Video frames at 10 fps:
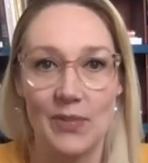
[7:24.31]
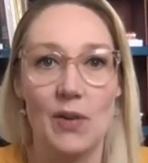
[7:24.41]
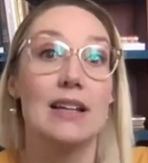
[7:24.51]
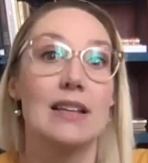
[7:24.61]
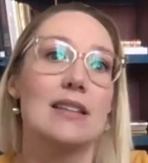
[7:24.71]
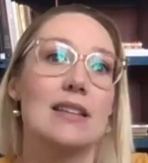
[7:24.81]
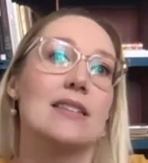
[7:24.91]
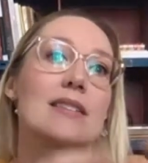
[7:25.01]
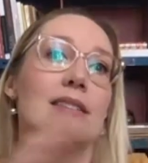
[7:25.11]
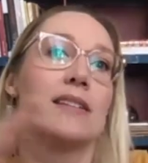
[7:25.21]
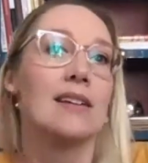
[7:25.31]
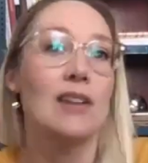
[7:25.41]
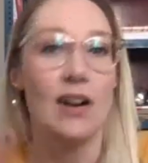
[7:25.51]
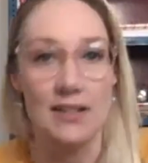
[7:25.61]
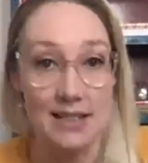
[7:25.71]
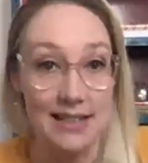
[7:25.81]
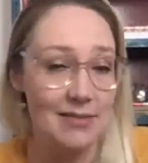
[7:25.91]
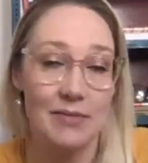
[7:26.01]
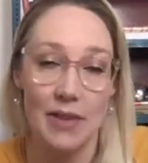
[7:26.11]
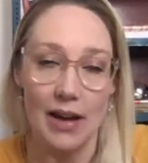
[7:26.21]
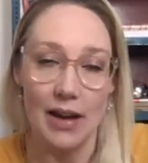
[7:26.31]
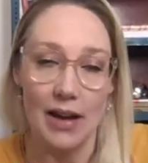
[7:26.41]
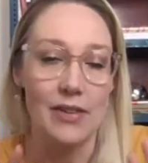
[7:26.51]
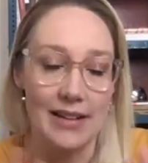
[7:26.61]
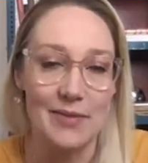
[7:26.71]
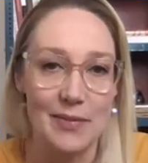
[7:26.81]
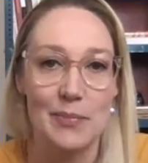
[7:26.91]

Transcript: or in this continent a very